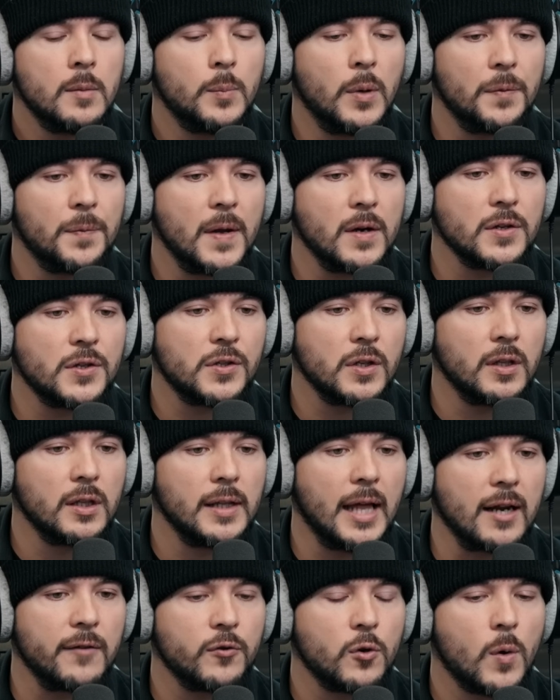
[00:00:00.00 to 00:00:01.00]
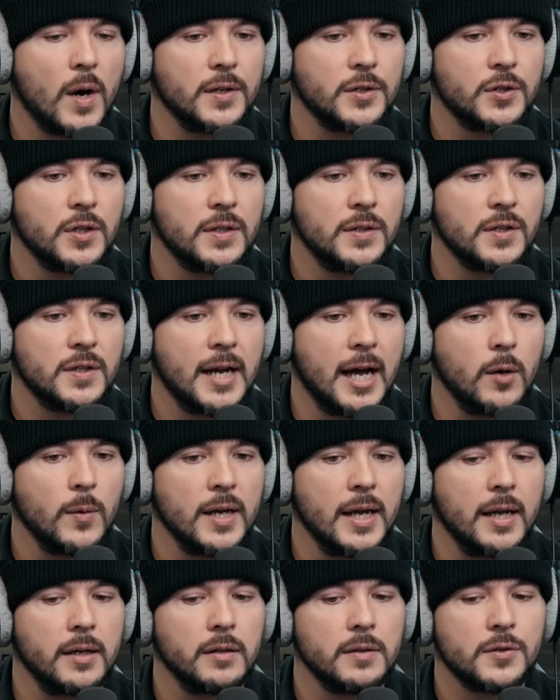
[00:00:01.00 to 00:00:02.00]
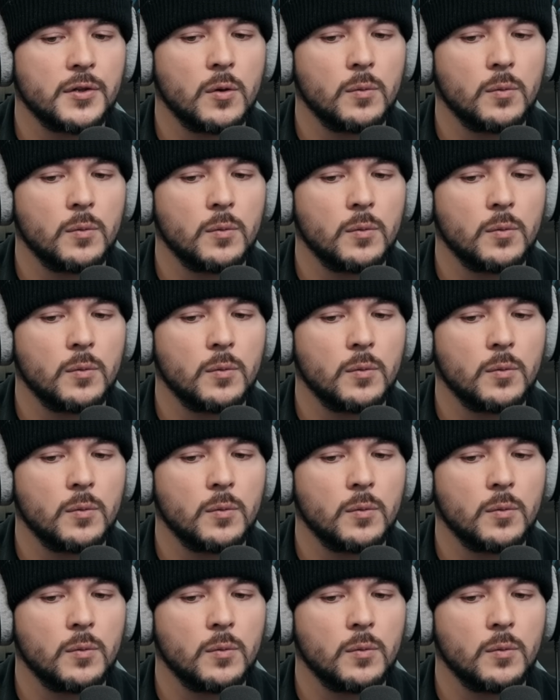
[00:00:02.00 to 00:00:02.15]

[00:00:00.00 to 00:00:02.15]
But there's still a lot of questions in how we handle it.